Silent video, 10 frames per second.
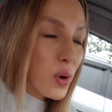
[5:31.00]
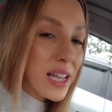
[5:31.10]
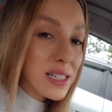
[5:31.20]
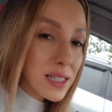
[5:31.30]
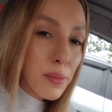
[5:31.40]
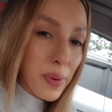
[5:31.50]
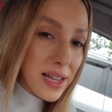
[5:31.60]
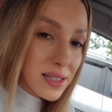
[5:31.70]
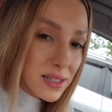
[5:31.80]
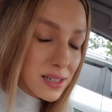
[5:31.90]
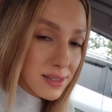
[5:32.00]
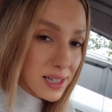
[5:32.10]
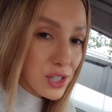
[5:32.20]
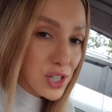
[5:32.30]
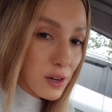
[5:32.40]
is the best
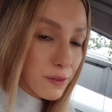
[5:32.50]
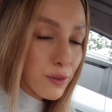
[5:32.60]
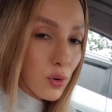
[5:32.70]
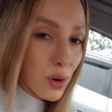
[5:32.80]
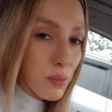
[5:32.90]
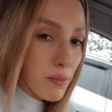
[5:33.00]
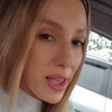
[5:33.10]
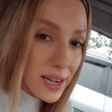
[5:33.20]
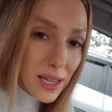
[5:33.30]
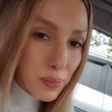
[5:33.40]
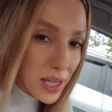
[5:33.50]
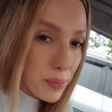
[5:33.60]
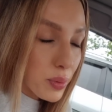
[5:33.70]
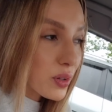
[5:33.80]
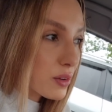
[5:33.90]
decision for many
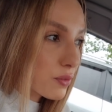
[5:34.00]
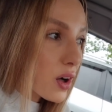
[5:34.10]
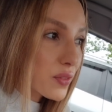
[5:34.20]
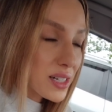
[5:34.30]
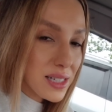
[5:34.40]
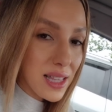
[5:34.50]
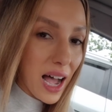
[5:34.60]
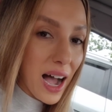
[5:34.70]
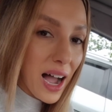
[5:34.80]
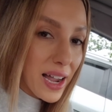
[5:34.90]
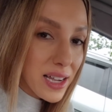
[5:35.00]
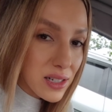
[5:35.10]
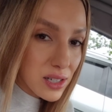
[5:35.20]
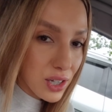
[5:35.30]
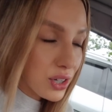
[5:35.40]
people involved. It's the
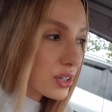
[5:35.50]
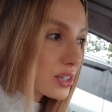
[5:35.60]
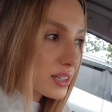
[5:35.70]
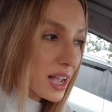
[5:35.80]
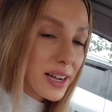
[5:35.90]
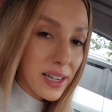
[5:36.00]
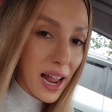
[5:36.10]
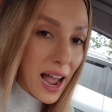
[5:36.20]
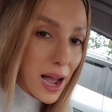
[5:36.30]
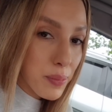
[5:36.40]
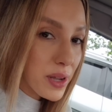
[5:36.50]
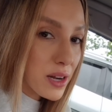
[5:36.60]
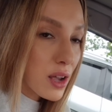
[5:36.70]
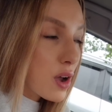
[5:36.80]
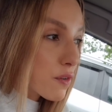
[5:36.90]
highest good that could
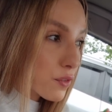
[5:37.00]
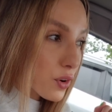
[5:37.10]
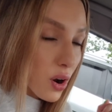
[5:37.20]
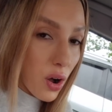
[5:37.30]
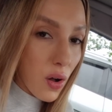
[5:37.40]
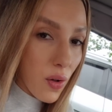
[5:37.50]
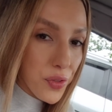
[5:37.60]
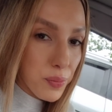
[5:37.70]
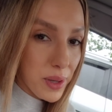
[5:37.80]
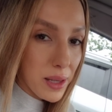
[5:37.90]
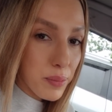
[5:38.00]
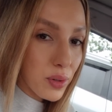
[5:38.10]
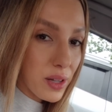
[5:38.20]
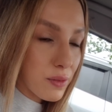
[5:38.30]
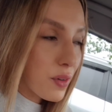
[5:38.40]
happen for all the
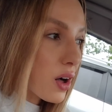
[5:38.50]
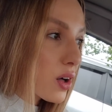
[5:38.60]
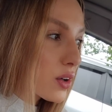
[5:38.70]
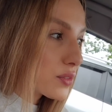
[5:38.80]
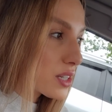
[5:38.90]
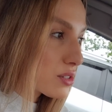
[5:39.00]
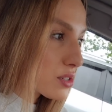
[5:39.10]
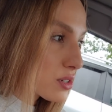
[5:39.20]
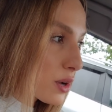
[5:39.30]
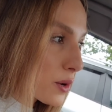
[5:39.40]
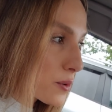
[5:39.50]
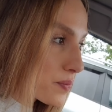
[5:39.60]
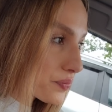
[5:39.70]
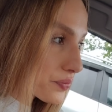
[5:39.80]
people involved. And so